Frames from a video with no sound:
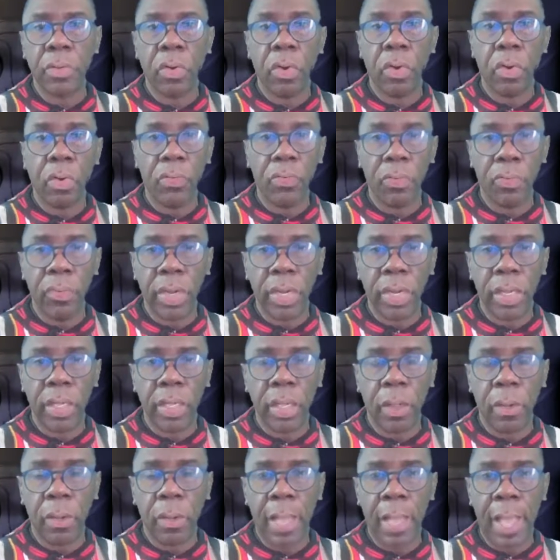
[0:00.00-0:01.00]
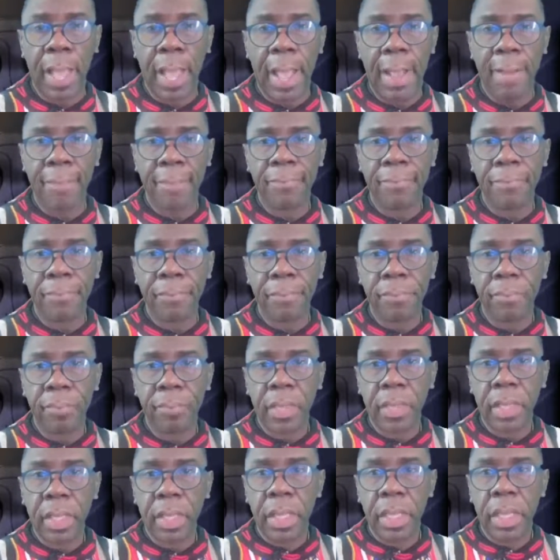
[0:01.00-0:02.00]
or we want to go live.
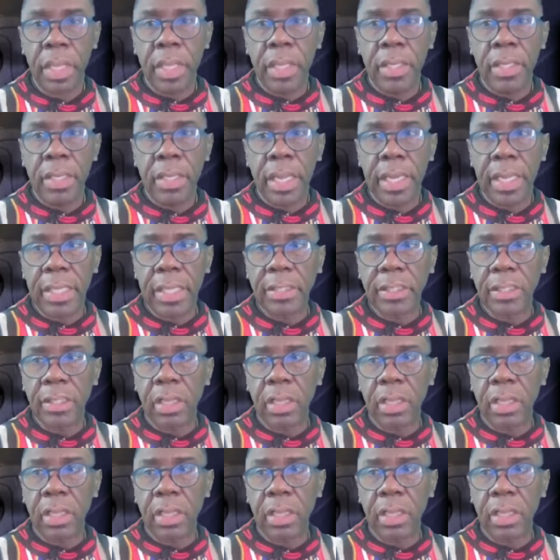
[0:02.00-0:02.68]
Now let's